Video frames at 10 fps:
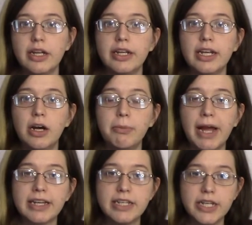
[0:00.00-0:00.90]
Now
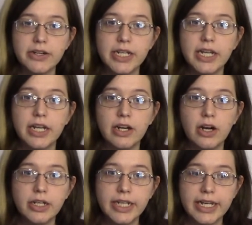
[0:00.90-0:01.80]
bacteria and
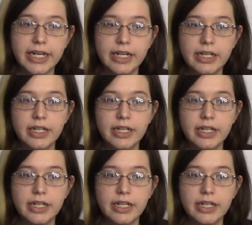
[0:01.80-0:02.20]
archaea